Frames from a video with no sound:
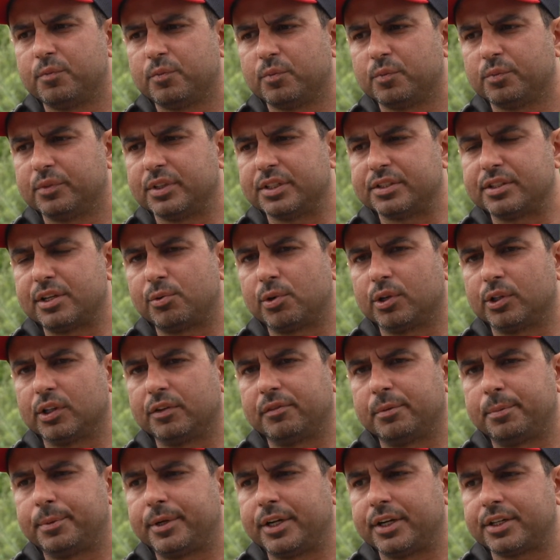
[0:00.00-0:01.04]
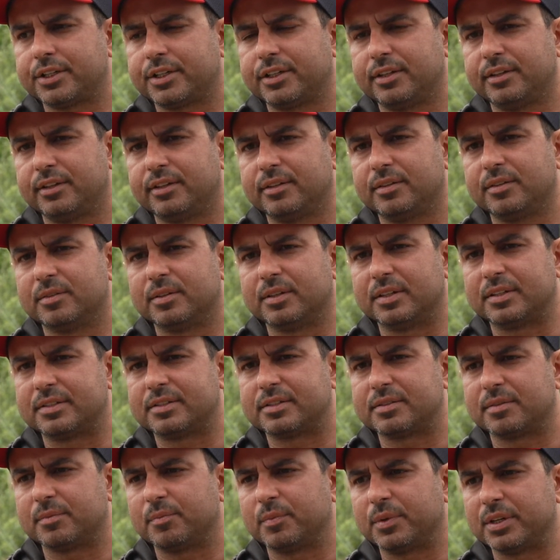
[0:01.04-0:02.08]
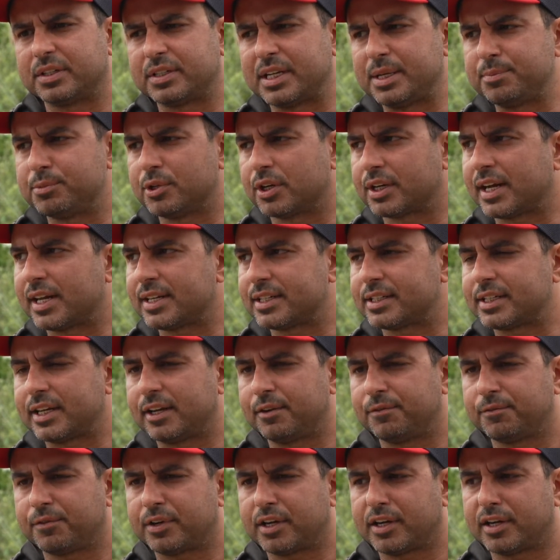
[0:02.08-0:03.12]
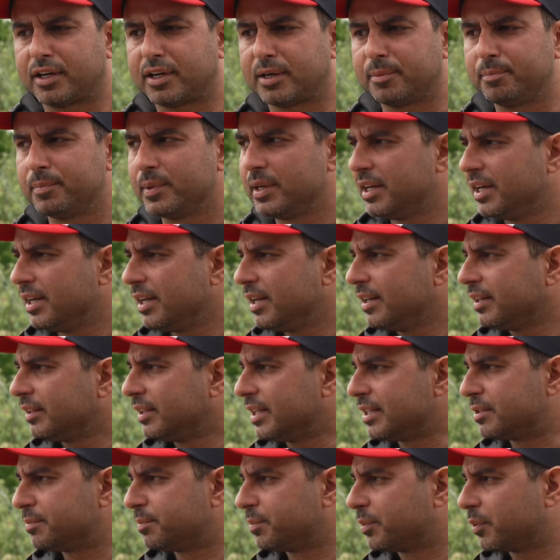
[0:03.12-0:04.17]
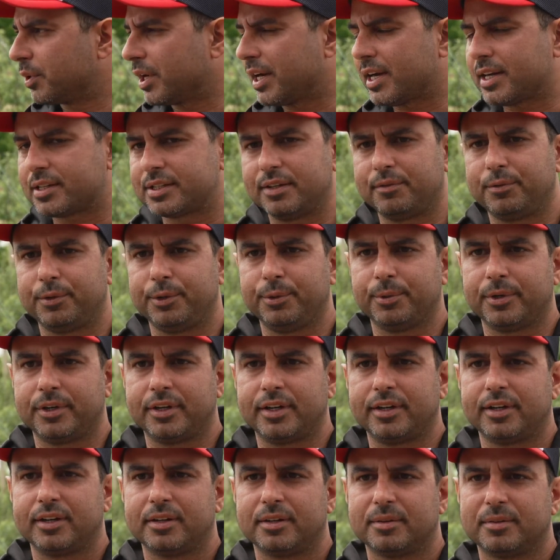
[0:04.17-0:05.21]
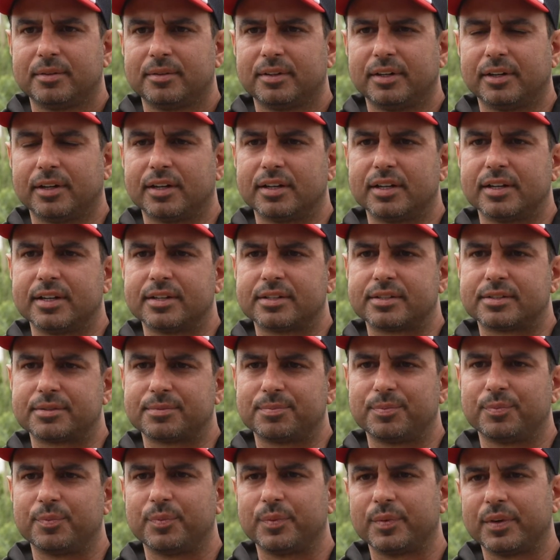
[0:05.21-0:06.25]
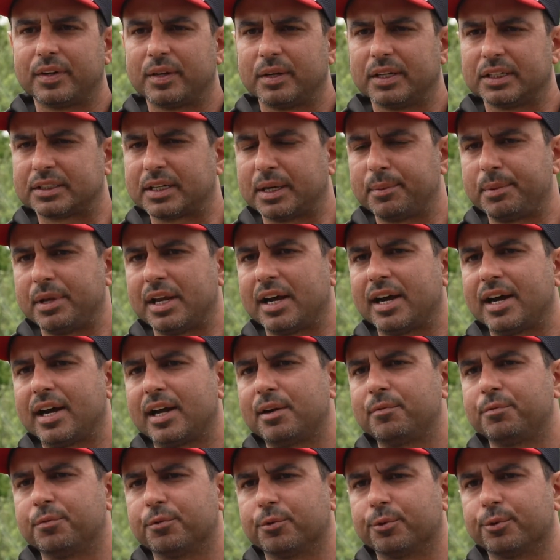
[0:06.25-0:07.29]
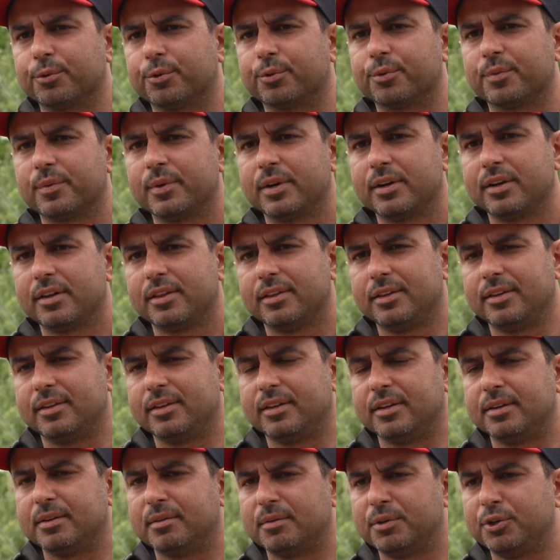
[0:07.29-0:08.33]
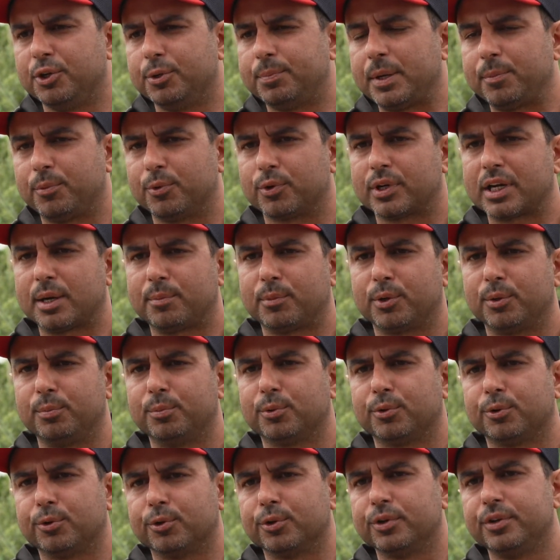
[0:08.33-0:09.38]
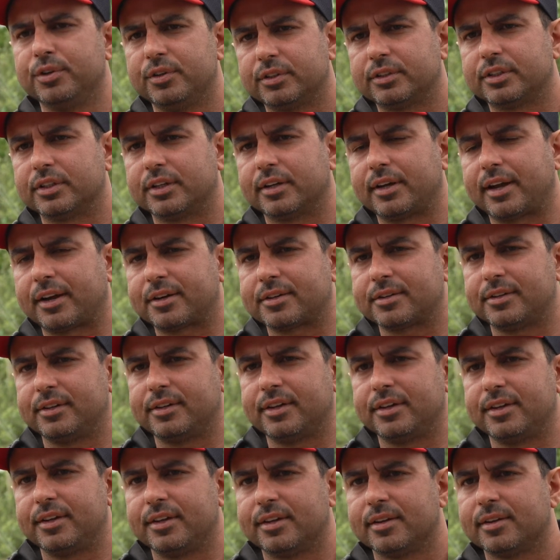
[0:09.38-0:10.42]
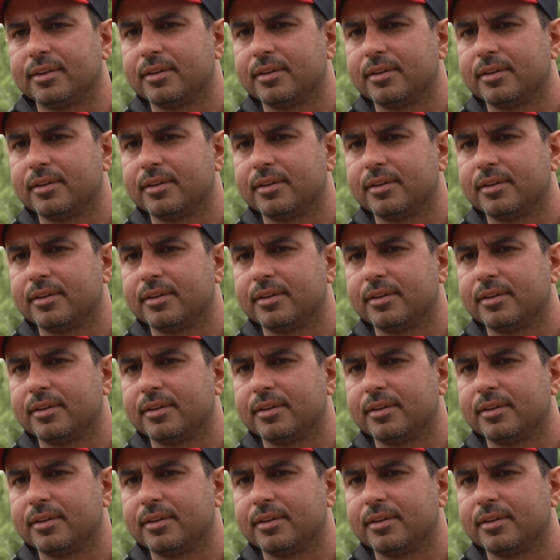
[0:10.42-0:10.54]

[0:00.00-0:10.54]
there's no rollover protection, it seems like an unsafe farm, there's grass everywhere, it's going to be hard for the new people to come on board to actually